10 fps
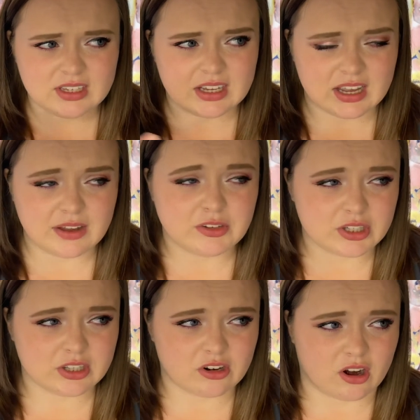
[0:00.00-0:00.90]
it was a
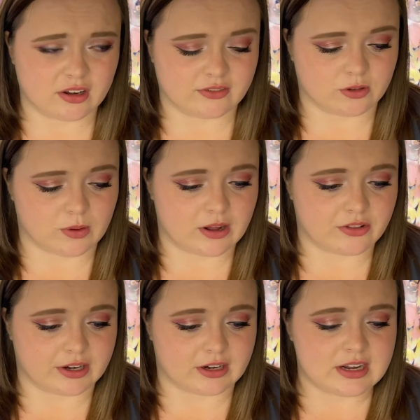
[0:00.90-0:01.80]
little hard for a while
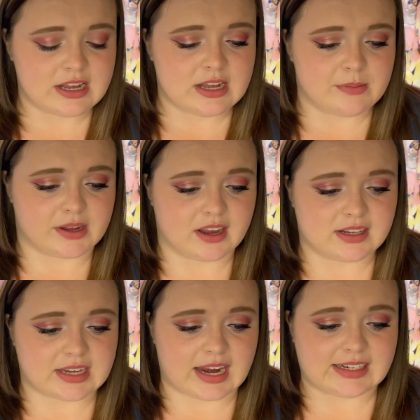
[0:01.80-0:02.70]
there
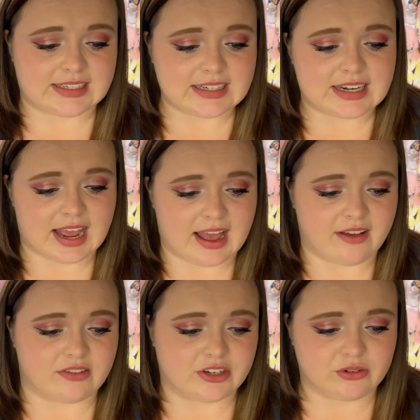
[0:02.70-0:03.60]
because I didn't
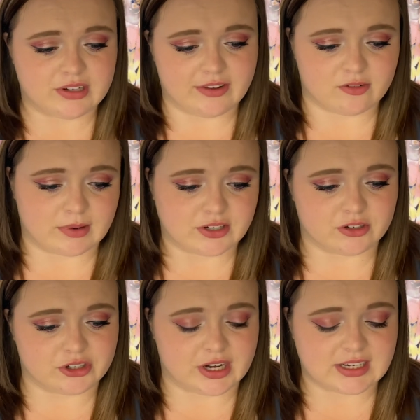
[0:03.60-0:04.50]
have a new date for my
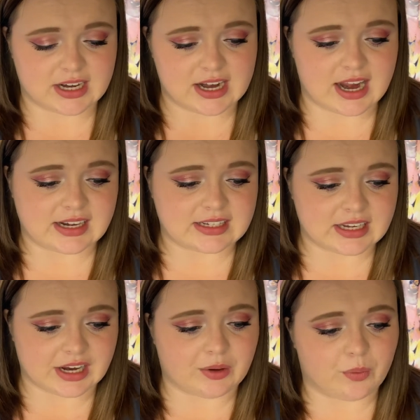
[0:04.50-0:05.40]
surgery. I just kind of had to
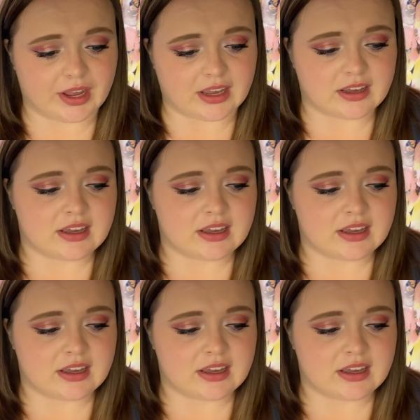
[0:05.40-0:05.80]
sit and wait.